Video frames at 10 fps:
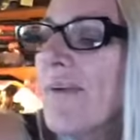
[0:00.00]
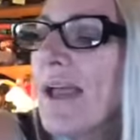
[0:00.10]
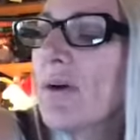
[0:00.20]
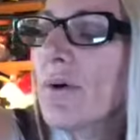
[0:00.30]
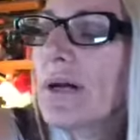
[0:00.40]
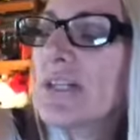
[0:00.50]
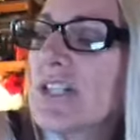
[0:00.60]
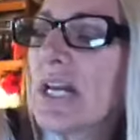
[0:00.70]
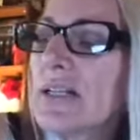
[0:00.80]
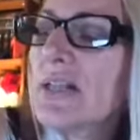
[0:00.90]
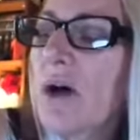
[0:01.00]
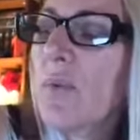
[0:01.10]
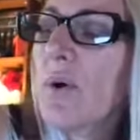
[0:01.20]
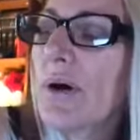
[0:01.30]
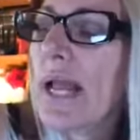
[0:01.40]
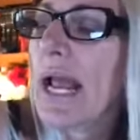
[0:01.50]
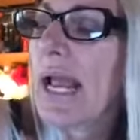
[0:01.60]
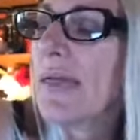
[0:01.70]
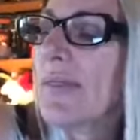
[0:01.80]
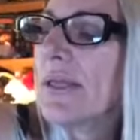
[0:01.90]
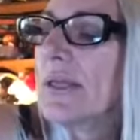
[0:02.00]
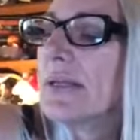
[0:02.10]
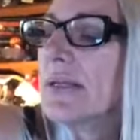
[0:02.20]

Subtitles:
Fangoria Chainsaw Award and the